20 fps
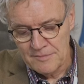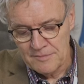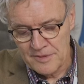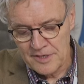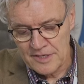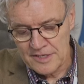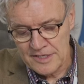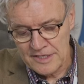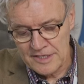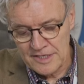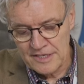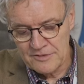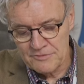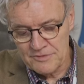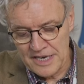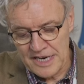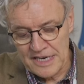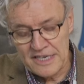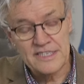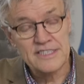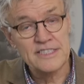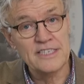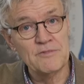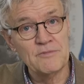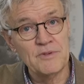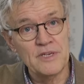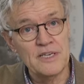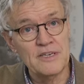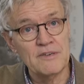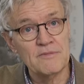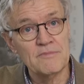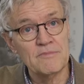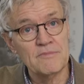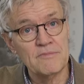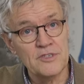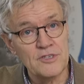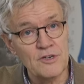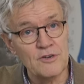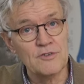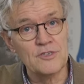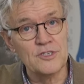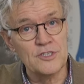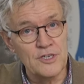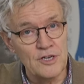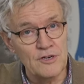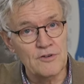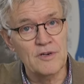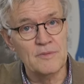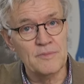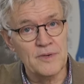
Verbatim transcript: But in reality, we don't know